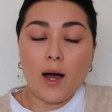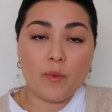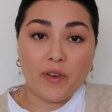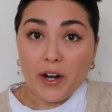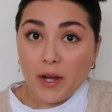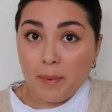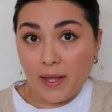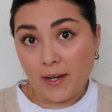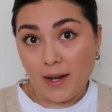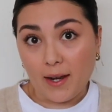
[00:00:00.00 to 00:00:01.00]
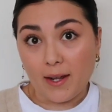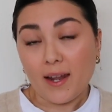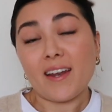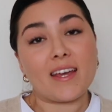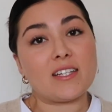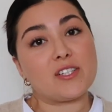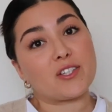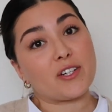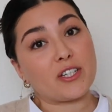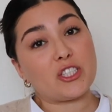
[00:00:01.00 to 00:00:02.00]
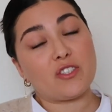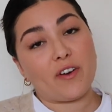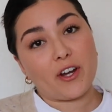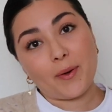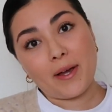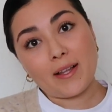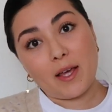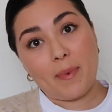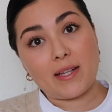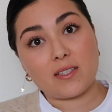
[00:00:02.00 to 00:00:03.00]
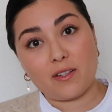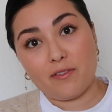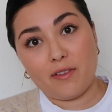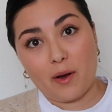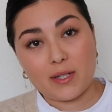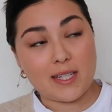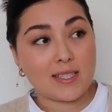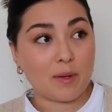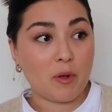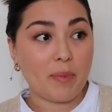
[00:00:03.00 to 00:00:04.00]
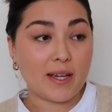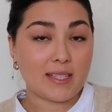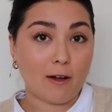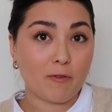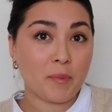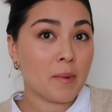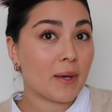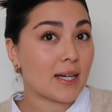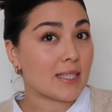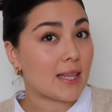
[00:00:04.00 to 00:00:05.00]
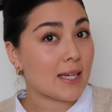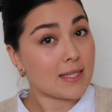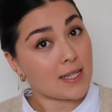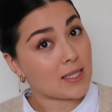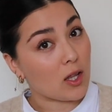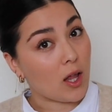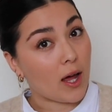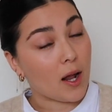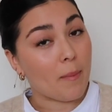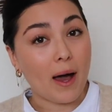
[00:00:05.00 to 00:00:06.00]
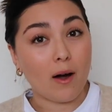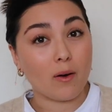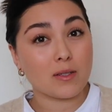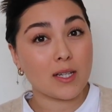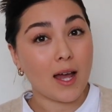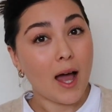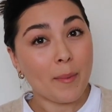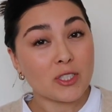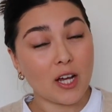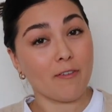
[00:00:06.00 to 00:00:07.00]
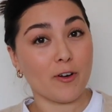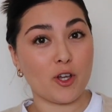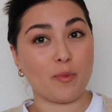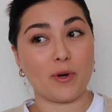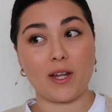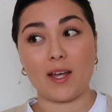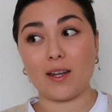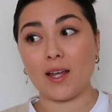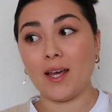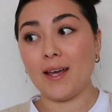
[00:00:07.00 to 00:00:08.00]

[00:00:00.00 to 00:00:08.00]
I'm very opinionated and get discouraged very quickly based on the flowers that someone picks out for me, because I think it says a lot about how much effort you put in.